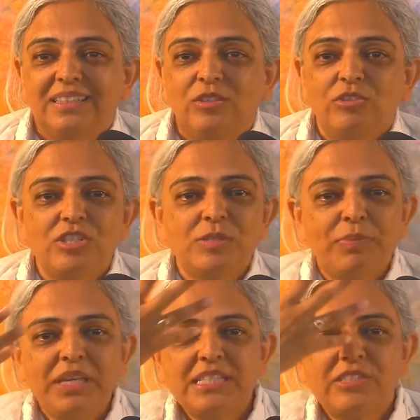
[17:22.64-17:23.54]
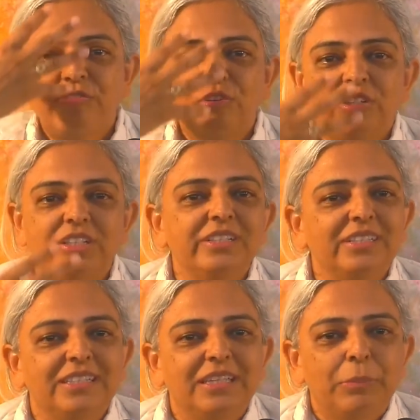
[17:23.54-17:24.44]
Not just peaceful,
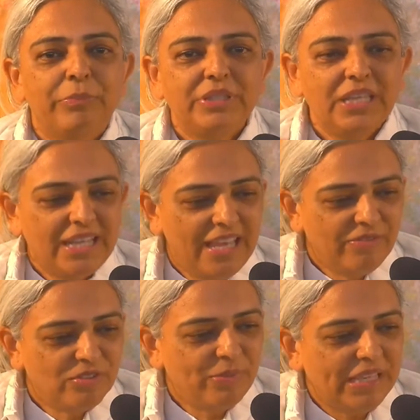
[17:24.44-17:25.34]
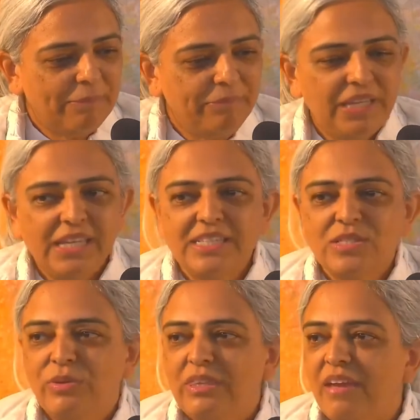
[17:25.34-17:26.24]
but then I have to be at
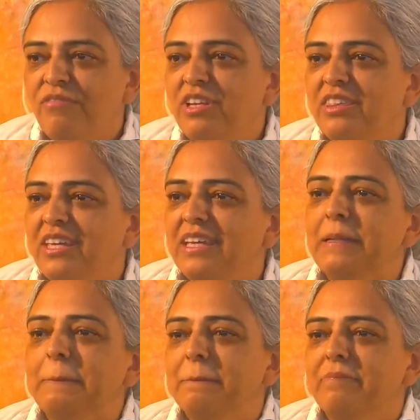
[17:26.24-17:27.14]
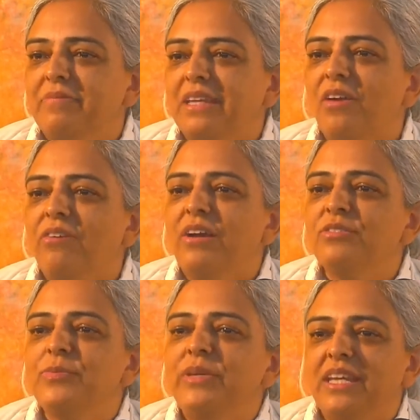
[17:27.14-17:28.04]
peace with everything
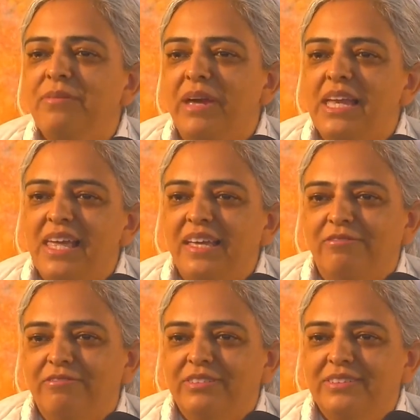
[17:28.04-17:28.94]
around me in my life.